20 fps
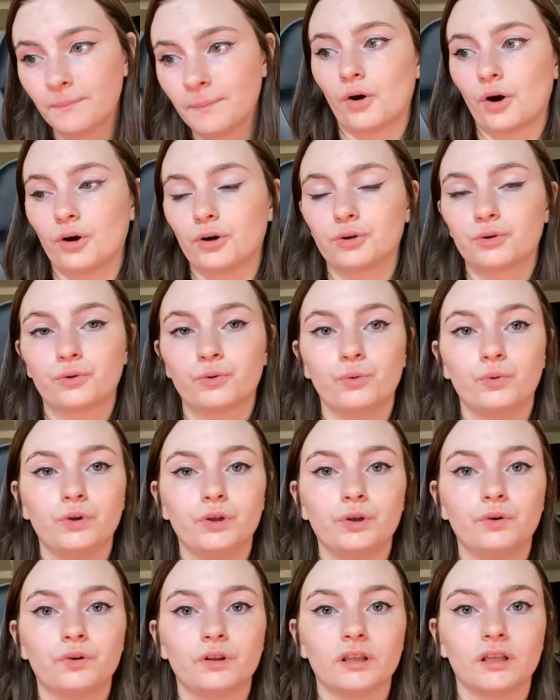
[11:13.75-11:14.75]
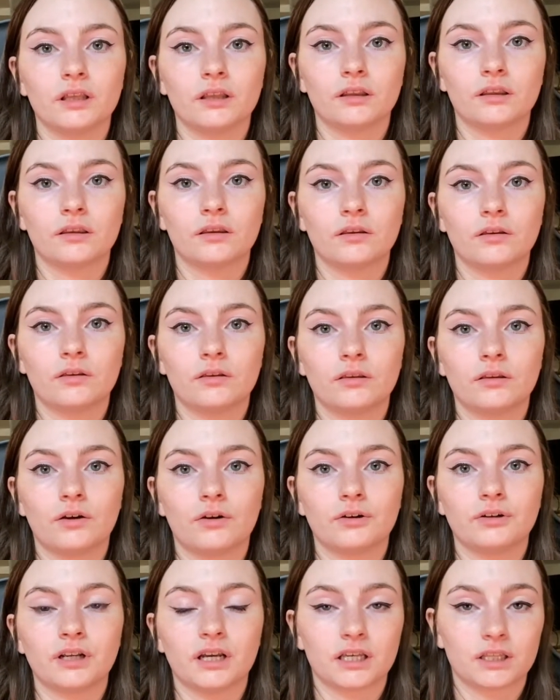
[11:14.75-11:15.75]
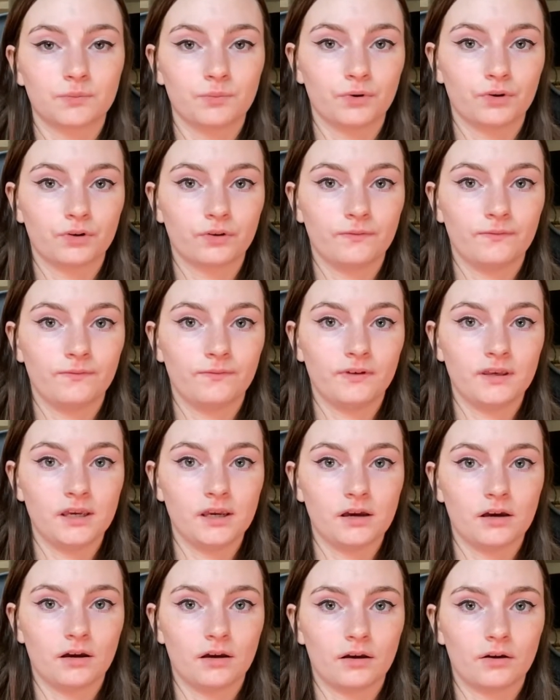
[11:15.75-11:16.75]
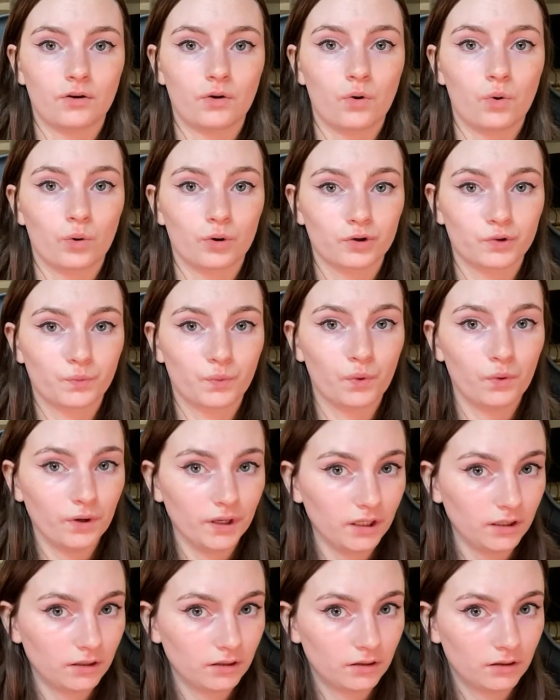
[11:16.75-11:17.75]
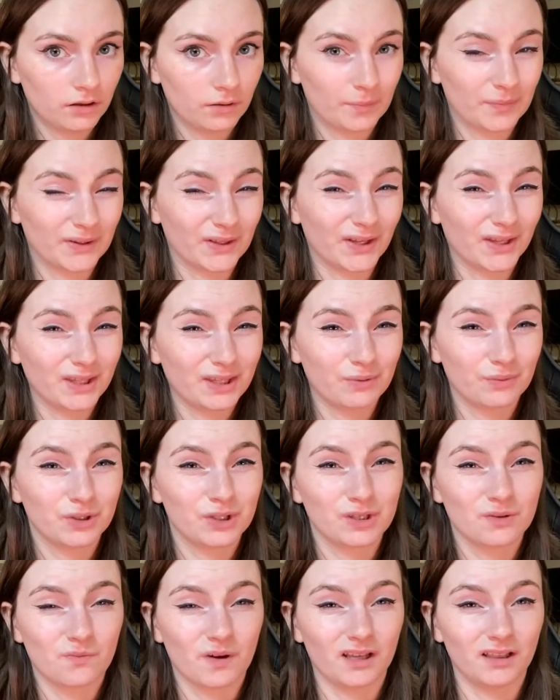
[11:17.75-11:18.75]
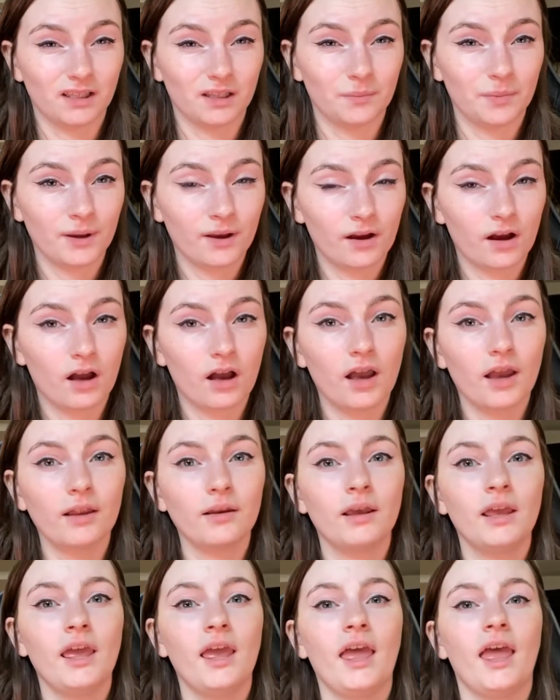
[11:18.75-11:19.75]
Our school uses our textbooks via CoursePoint Plus, which is by Lippincott.